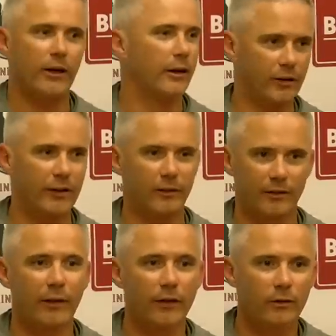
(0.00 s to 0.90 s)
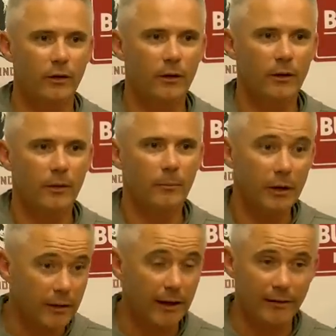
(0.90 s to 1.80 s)
guarantee success,
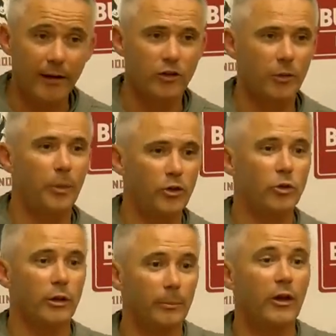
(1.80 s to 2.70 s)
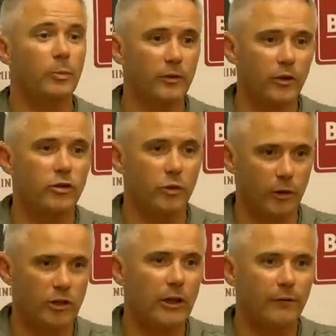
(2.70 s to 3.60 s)
but it dang sure puts you in the best position to
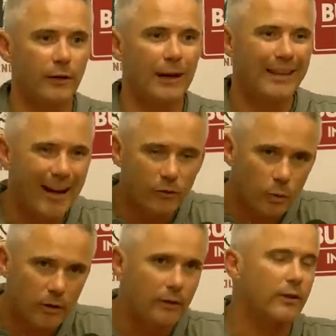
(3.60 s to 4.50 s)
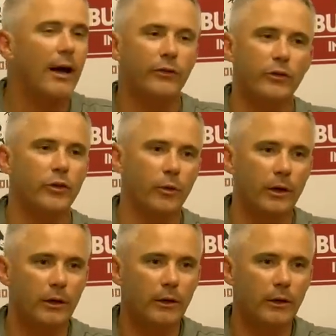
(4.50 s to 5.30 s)
achieve it, and that's what these guys are doing